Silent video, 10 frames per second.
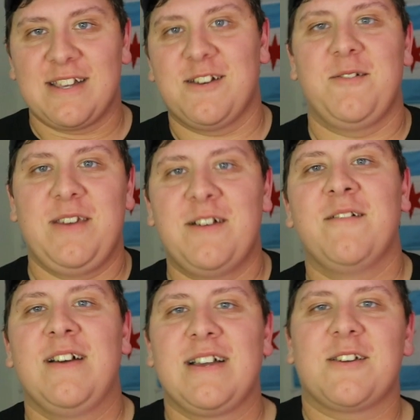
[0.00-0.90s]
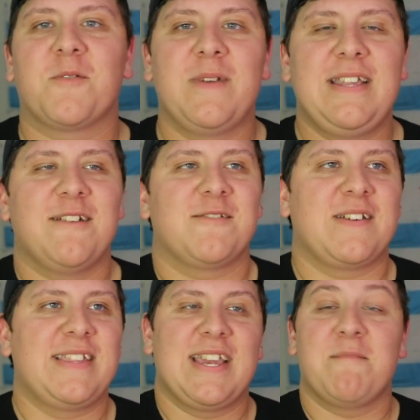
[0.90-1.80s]
go, you know, go read those
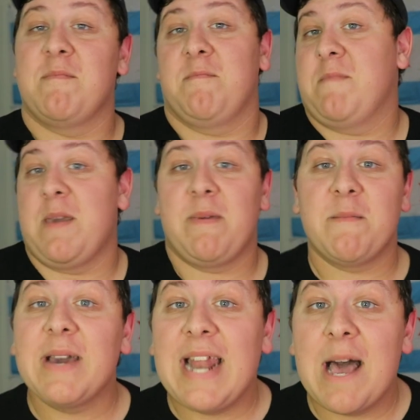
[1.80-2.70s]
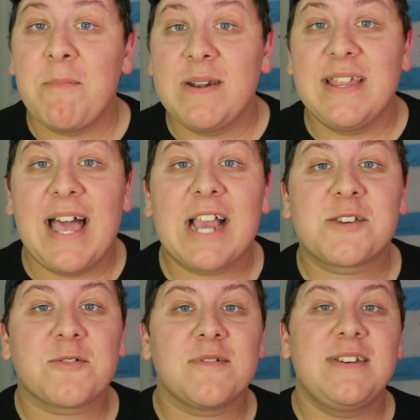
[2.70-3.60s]
right there. Maybe it might happen in the
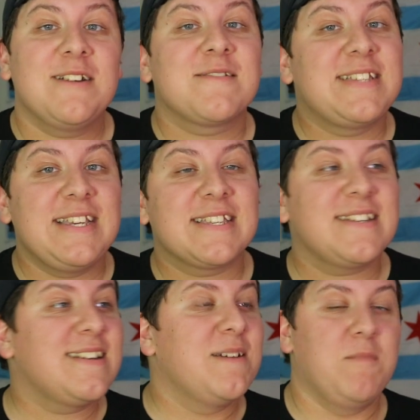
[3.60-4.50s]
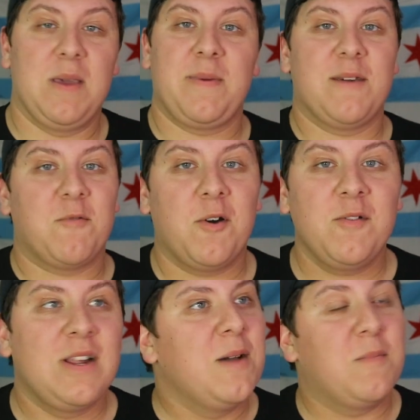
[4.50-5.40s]
actual, you know, season. Maybe it
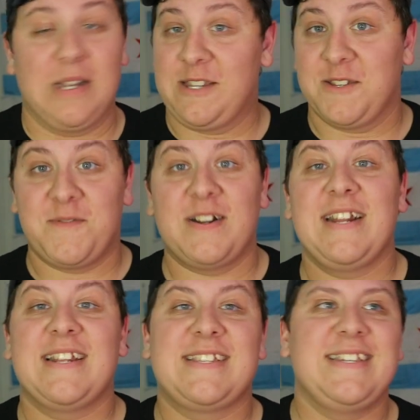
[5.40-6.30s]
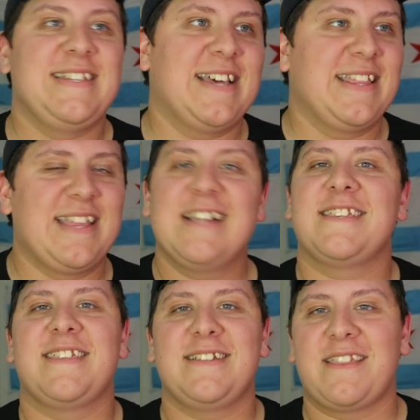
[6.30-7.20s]
won't. But it's just funny to see that that's
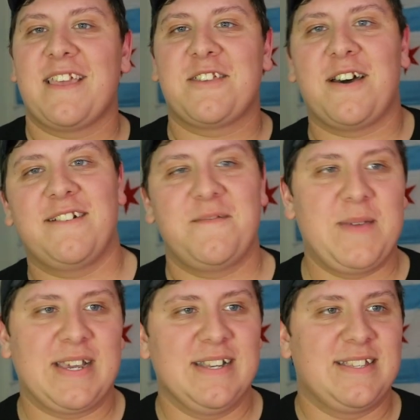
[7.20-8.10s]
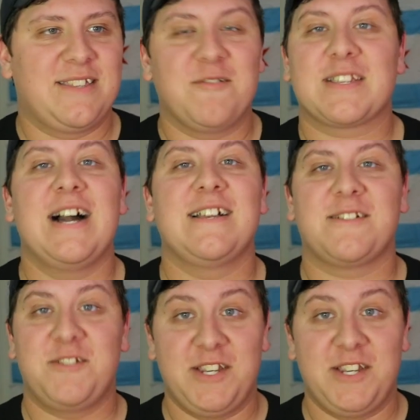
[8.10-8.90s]
a thing that they thought of, because those guys are